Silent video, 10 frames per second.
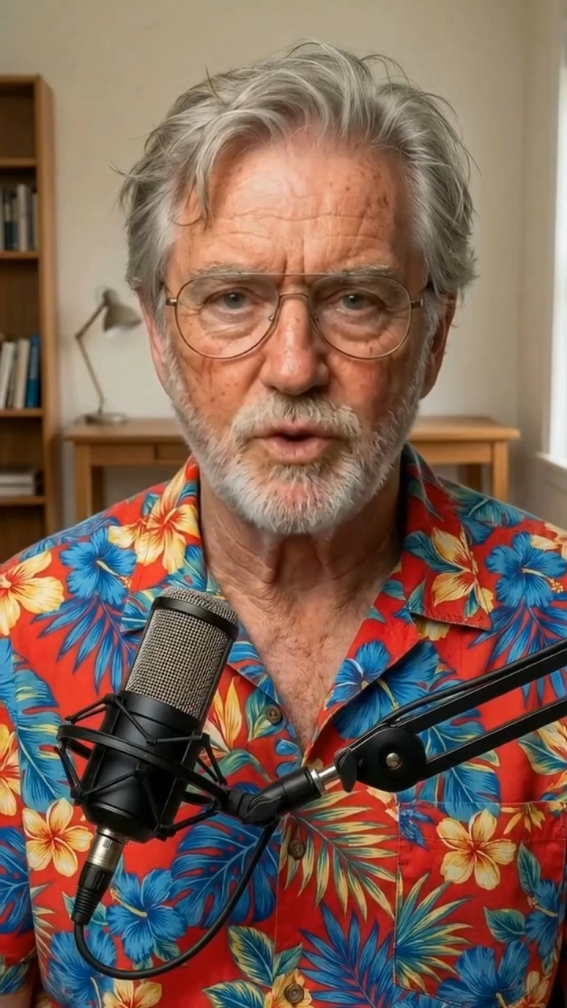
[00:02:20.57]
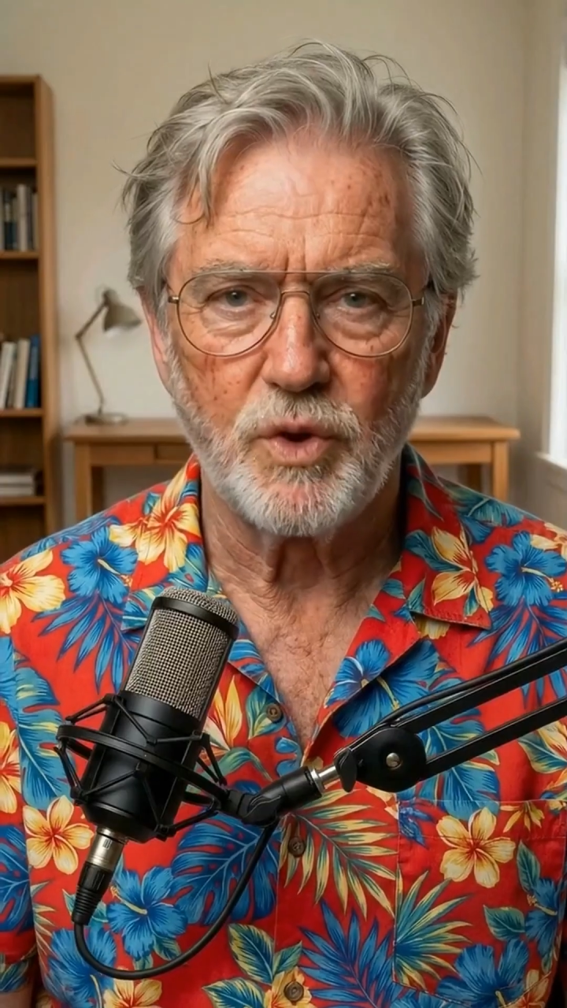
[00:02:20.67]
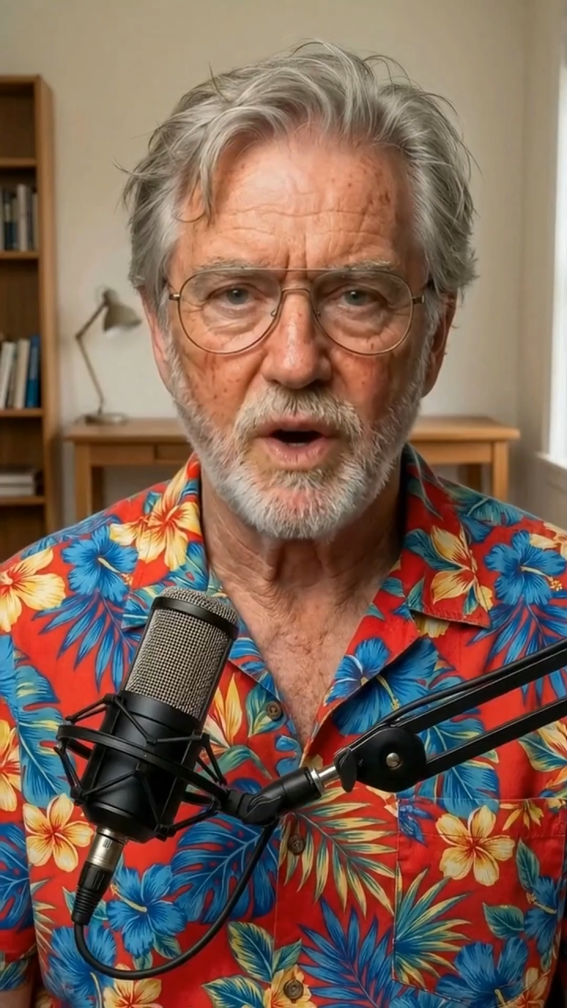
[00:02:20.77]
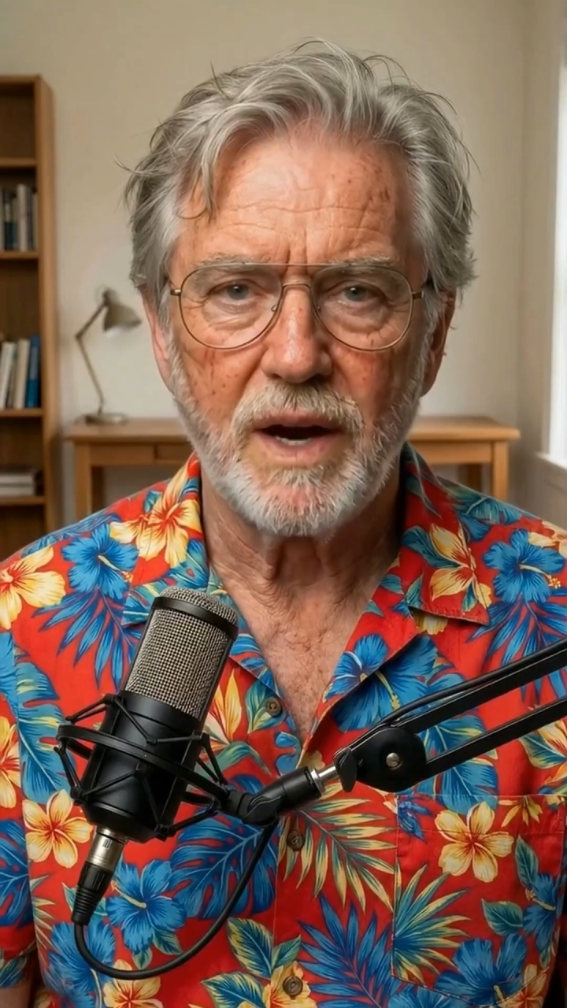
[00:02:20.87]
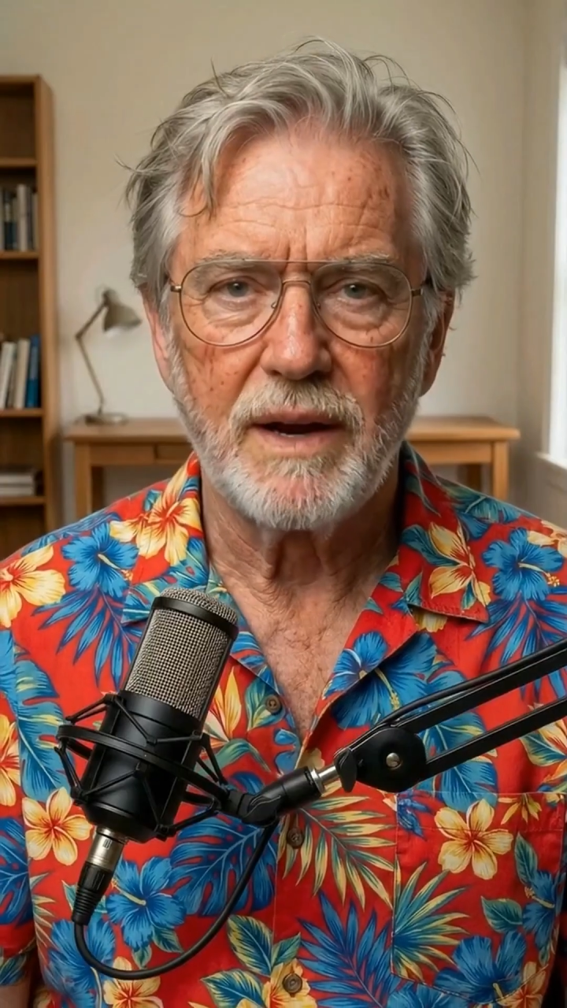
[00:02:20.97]

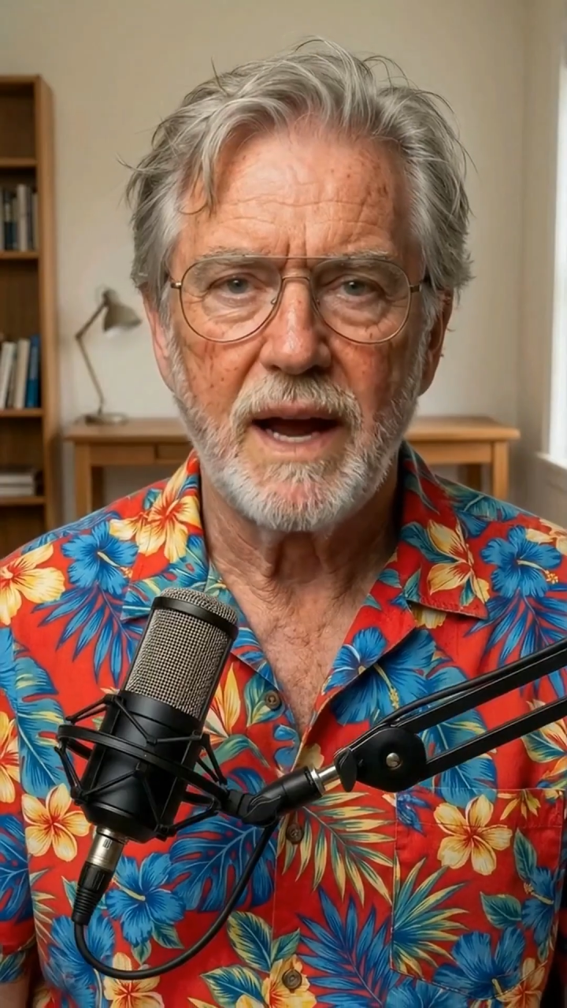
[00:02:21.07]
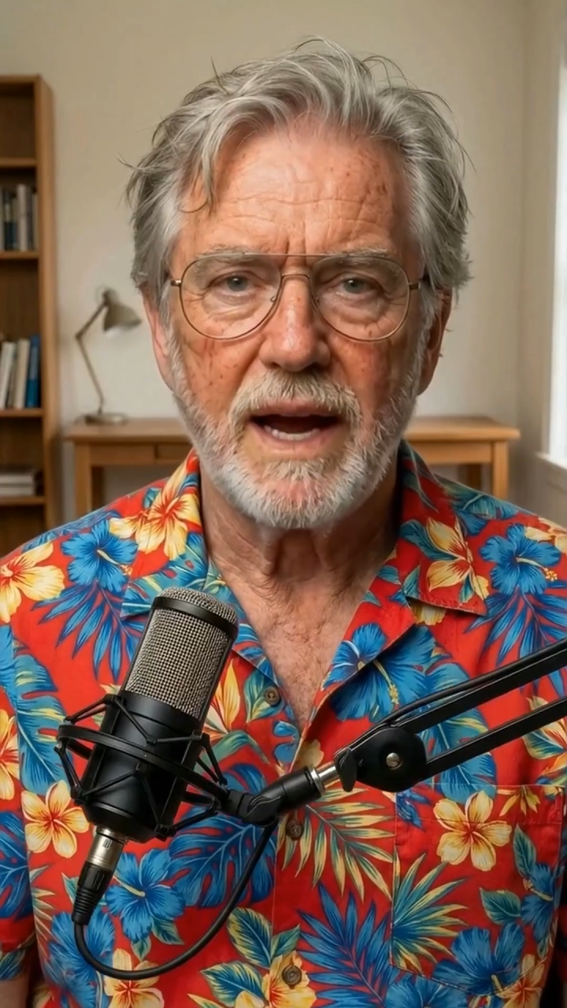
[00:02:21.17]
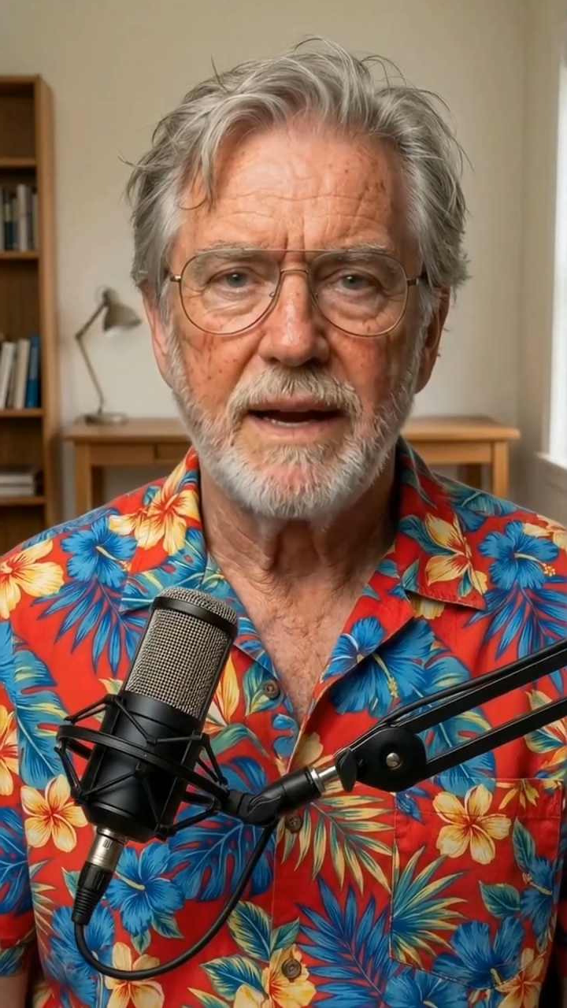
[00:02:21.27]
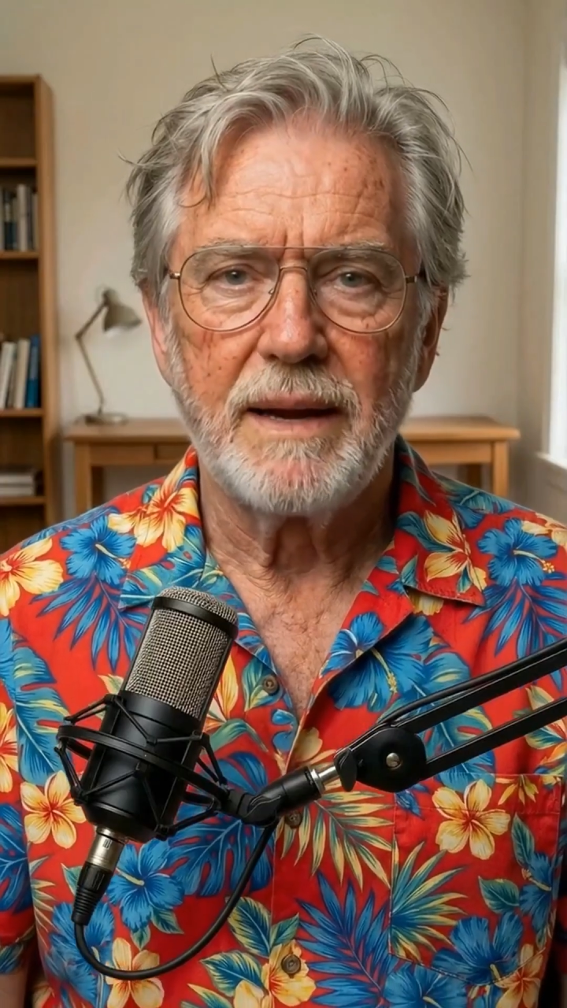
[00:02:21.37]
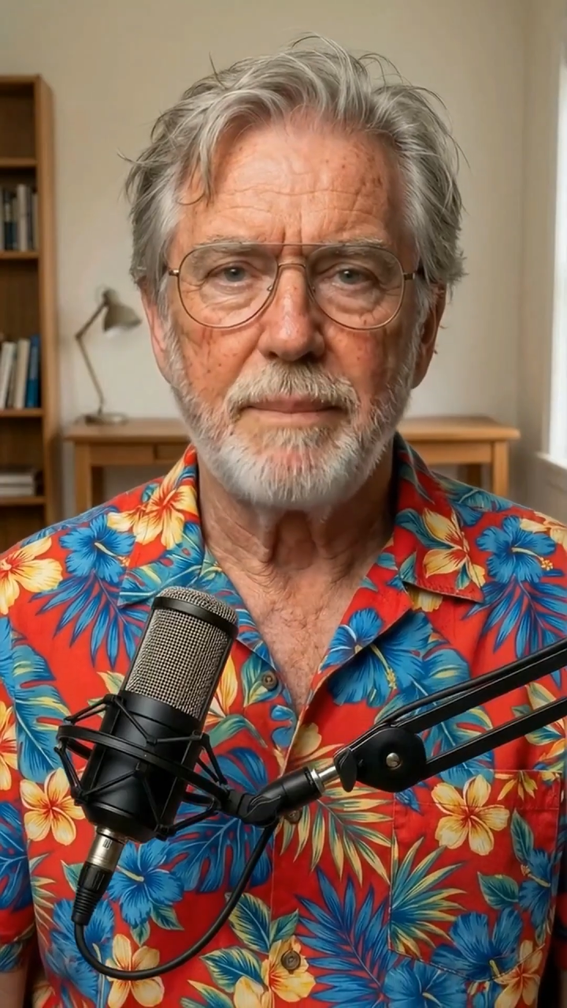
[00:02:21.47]
or
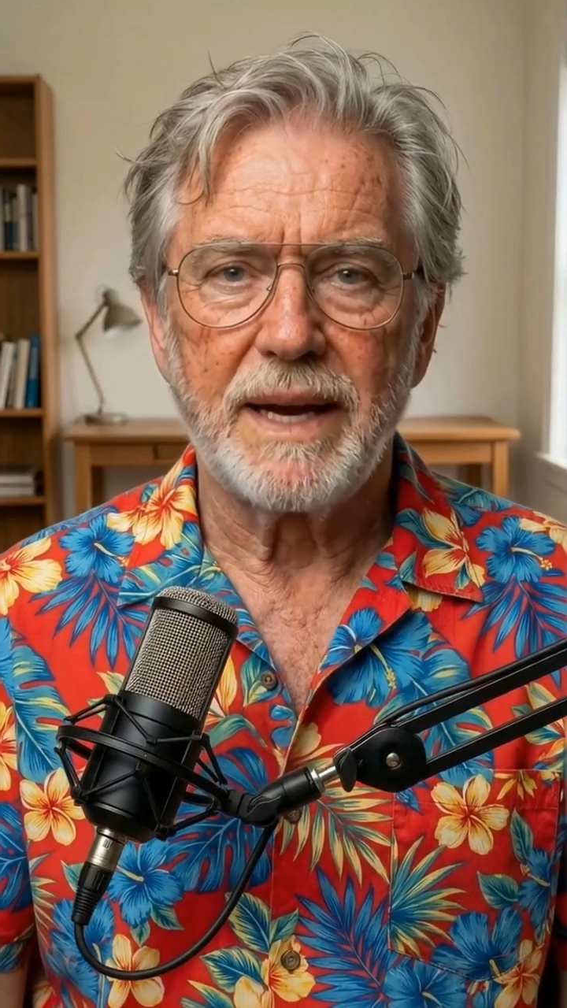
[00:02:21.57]
online in